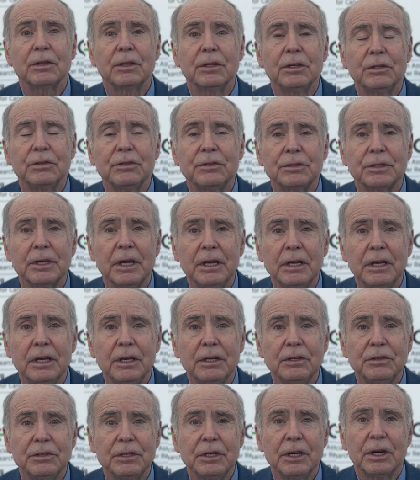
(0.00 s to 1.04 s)
this A A
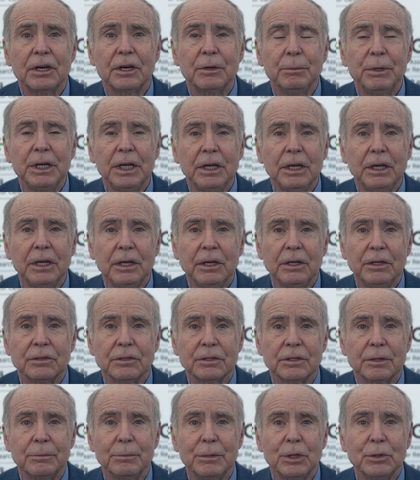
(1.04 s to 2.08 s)
C R meeting is
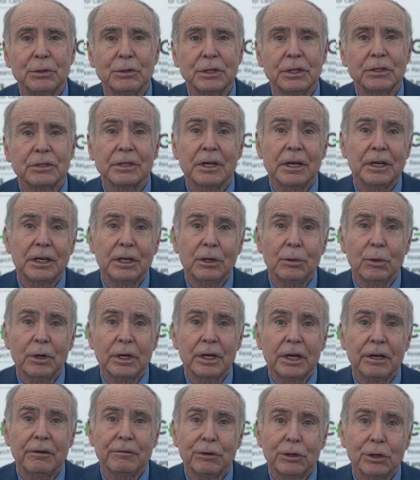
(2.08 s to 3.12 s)
the most exciting one
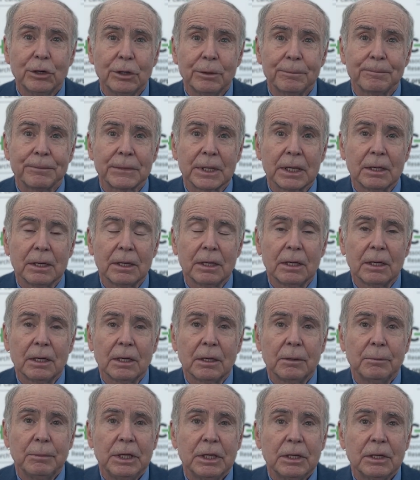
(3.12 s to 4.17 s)
ever
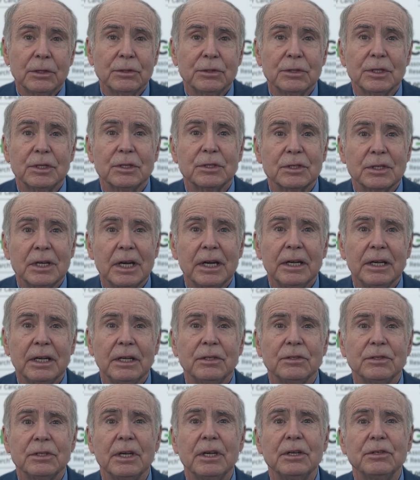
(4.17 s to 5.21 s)
because the
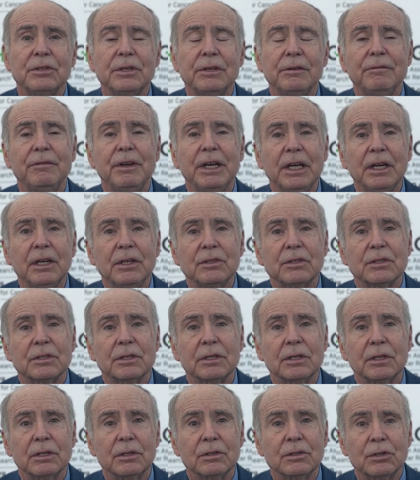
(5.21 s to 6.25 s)
science has advanced
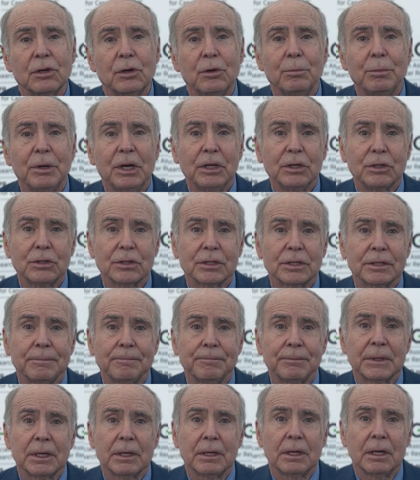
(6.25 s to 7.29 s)
so much.
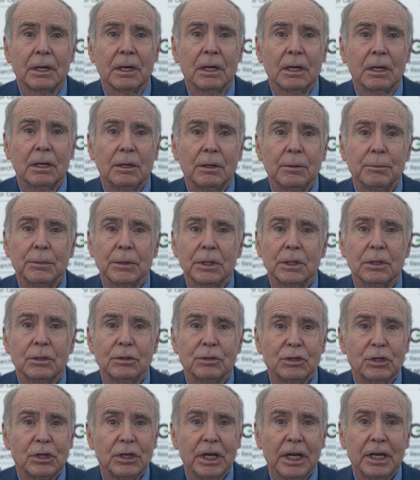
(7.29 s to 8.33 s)
Um,
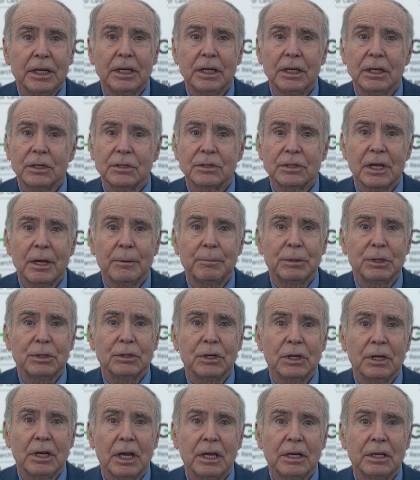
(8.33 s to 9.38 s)
genetics,
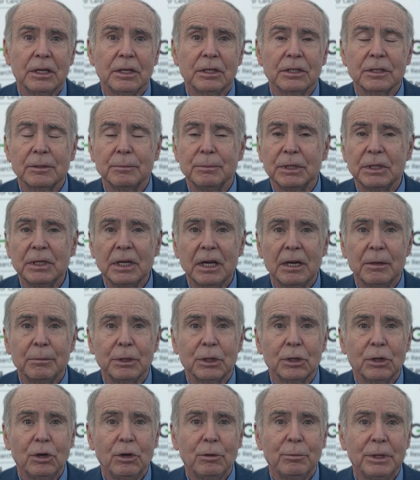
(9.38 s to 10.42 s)
epigenetics,
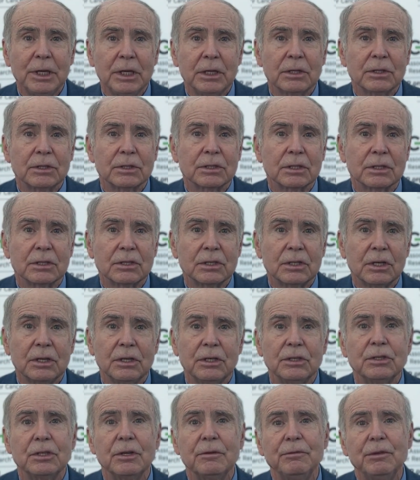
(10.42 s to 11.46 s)
metabolomics,
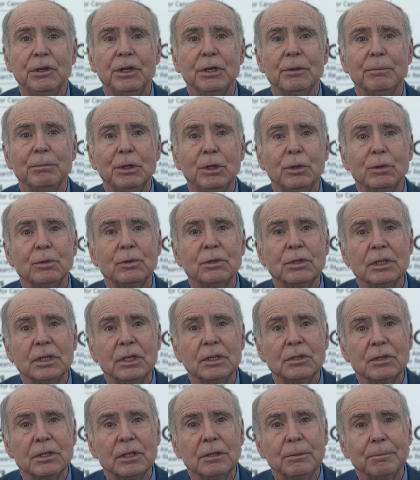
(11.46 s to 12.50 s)
studies of the immune
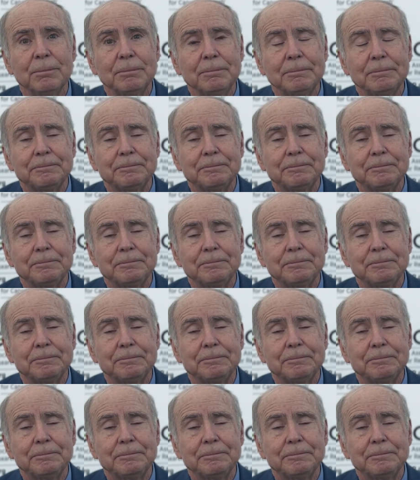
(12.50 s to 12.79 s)
system,